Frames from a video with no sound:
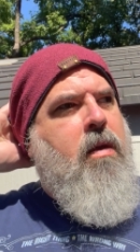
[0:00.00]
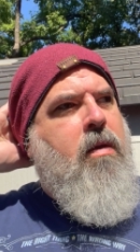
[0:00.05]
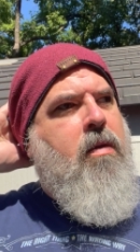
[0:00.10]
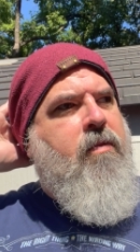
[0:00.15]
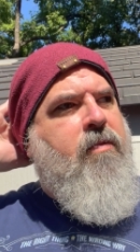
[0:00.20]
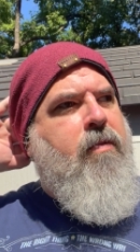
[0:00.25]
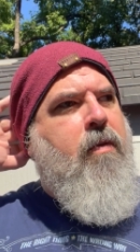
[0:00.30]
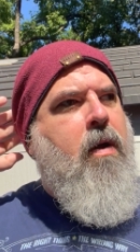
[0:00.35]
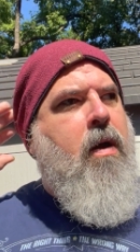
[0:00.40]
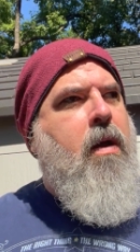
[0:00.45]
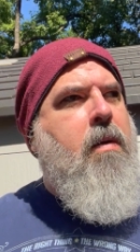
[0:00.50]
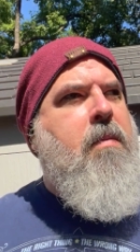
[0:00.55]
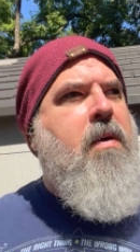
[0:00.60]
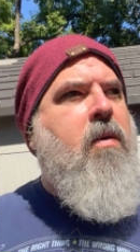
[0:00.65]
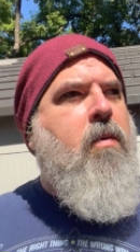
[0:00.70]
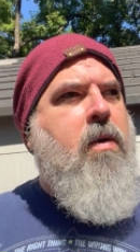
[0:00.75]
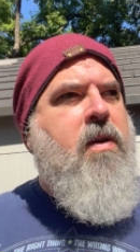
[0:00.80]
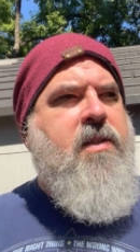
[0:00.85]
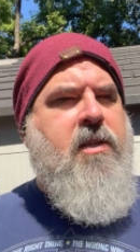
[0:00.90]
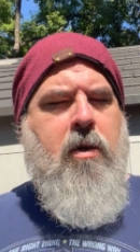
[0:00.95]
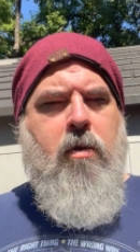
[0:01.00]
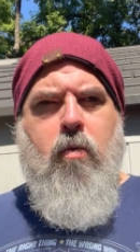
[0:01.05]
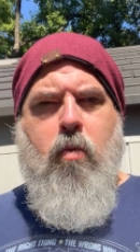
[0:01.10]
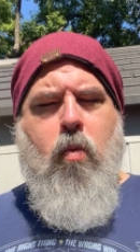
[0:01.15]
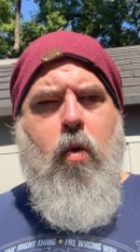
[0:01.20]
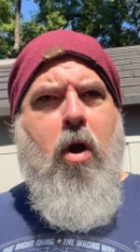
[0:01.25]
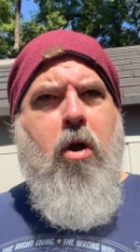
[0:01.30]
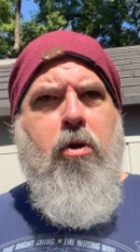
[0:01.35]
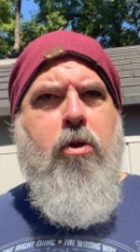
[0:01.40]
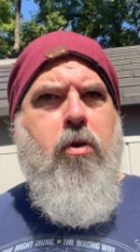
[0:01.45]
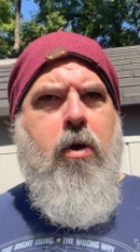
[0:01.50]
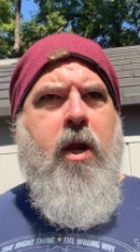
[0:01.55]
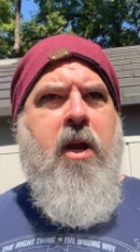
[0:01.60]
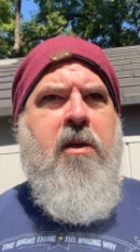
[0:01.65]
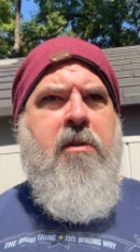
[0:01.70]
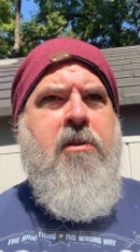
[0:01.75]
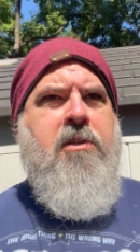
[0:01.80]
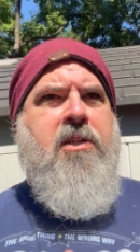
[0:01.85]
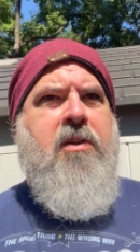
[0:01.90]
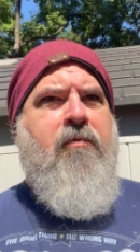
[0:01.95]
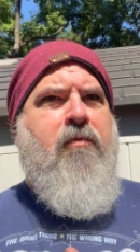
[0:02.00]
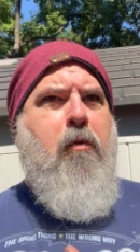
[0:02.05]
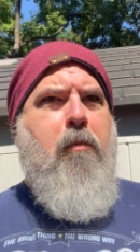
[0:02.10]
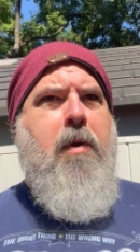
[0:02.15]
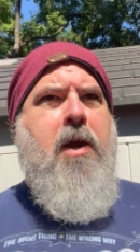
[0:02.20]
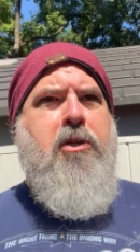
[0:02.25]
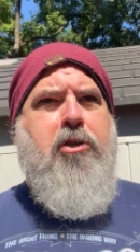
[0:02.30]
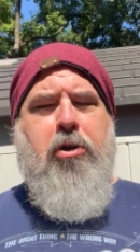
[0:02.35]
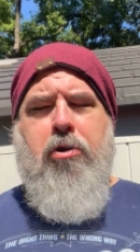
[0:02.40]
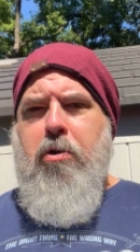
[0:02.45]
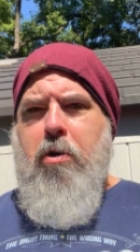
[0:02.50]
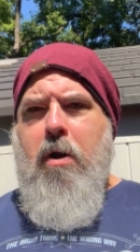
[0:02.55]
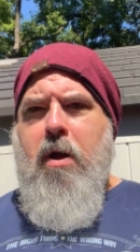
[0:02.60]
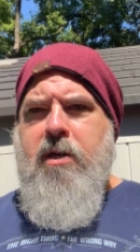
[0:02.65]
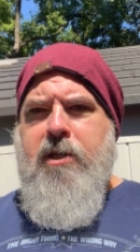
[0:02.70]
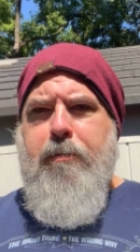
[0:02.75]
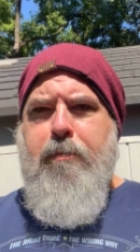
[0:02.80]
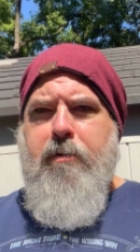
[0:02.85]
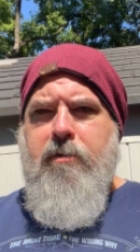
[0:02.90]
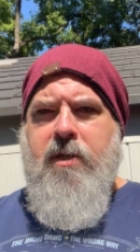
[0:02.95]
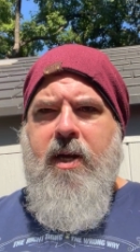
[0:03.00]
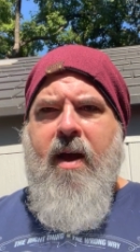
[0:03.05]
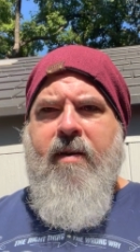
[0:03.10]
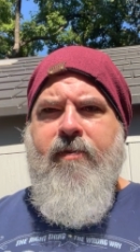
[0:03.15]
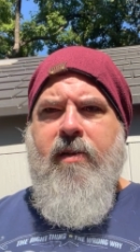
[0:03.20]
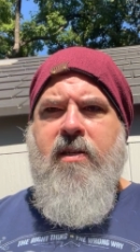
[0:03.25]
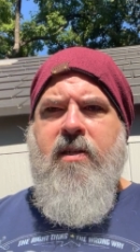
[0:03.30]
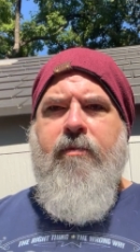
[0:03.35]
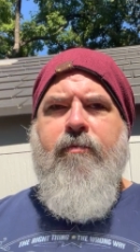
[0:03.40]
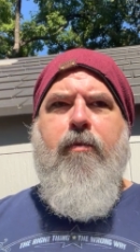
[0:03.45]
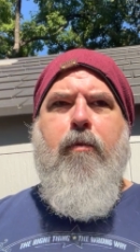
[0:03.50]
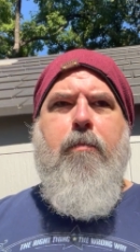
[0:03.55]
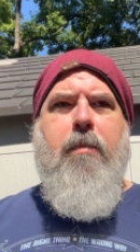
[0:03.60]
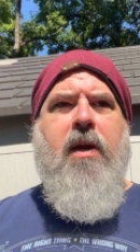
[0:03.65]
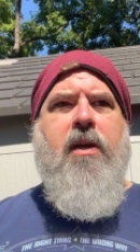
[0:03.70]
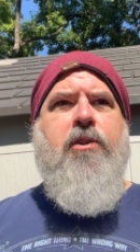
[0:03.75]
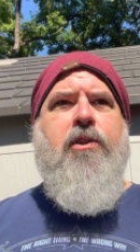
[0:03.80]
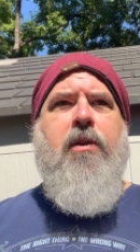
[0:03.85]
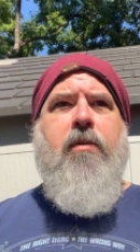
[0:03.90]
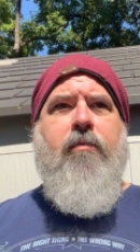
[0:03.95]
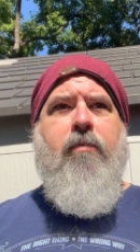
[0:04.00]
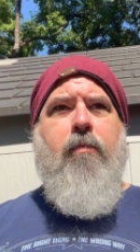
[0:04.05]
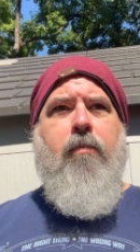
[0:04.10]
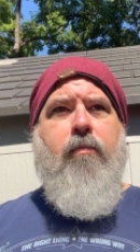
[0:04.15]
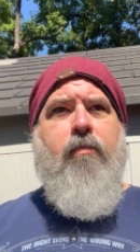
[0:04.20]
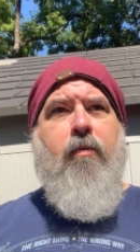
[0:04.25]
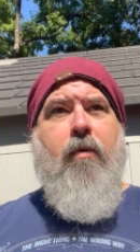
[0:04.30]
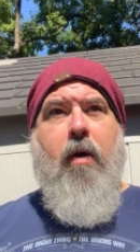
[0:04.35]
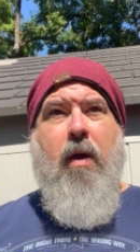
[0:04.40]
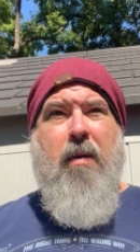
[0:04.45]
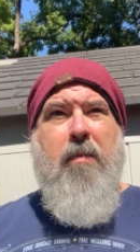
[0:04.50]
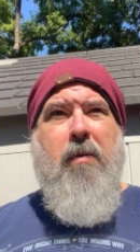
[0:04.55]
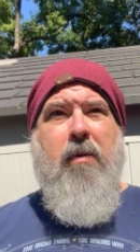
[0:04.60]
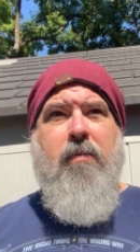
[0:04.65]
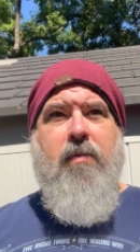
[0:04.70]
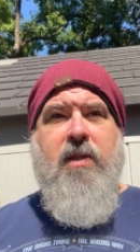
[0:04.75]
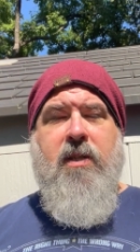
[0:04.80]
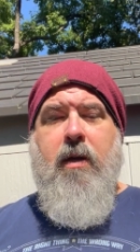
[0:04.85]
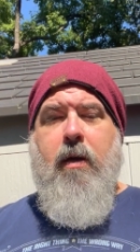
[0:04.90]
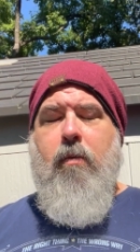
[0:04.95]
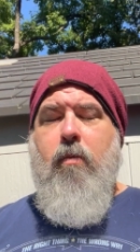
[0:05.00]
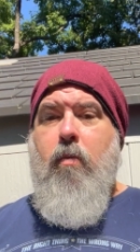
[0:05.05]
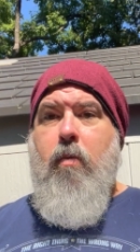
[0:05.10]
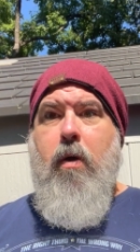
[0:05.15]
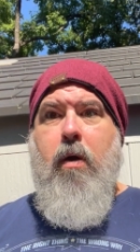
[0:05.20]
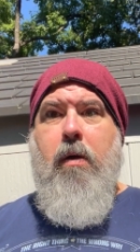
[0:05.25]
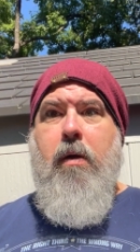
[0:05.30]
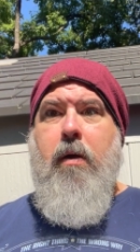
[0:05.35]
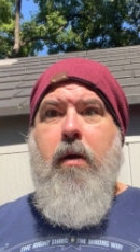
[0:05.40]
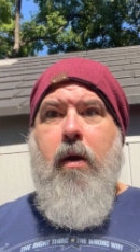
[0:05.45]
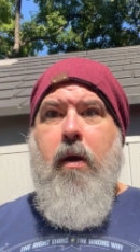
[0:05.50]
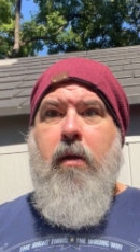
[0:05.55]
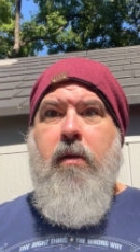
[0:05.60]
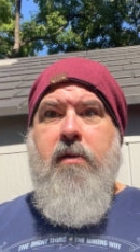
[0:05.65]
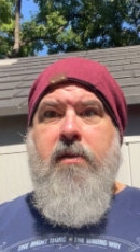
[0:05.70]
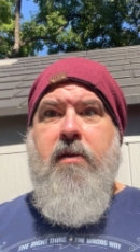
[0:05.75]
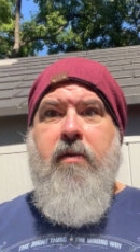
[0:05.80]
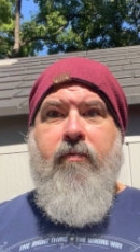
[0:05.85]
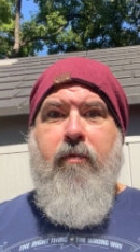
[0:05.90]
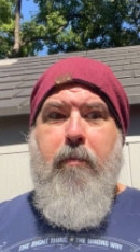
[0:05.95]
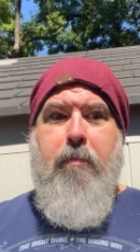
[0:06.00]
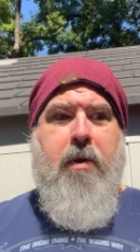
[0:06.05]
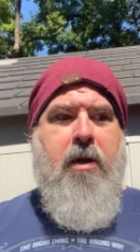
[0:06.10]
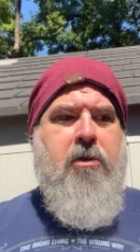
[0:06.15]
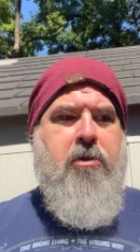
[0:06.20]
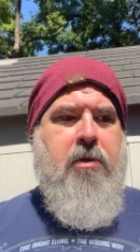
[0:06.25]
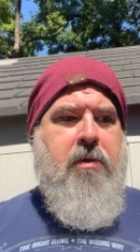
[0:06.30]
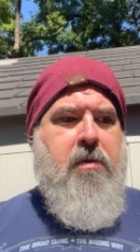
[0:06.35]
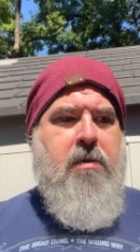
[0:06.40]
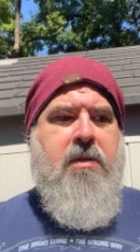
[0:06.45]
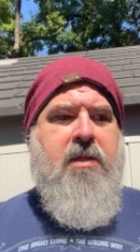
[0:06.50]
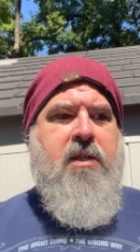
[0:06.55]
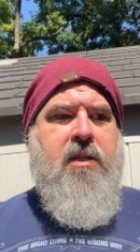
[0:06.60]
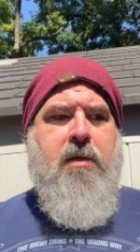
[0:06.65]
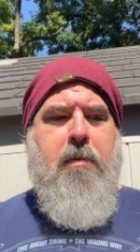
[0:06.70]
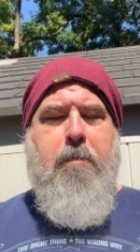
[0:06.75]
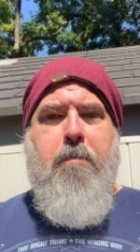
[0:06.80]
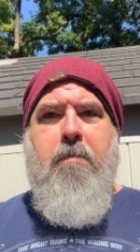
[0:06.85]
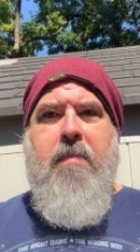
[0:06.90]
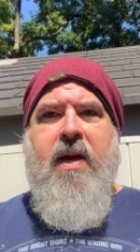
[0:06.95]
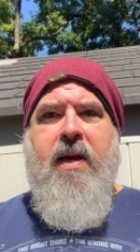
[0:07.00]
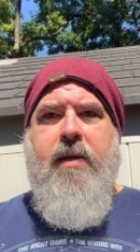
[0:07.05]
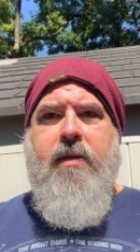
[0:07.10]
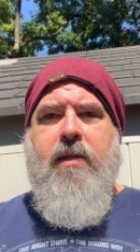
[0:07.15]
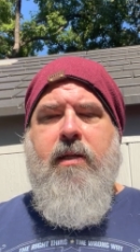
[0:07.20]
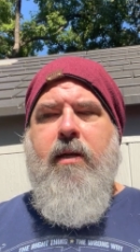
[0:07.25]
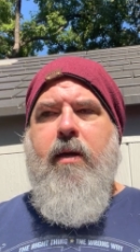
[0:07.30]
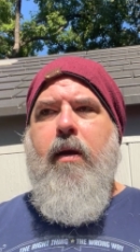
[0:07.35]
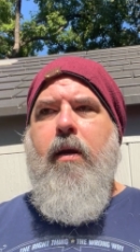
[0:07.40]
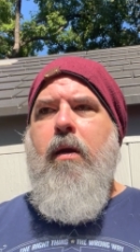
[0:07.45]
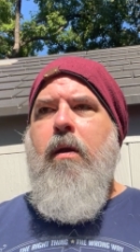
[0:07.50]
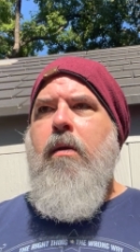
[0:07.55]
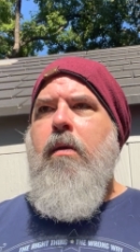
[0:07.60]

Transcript: for him, it wasn't, where are you getting this information? You're not supposed to have this information. For him, it was like, where are you getting this information? This is amazing.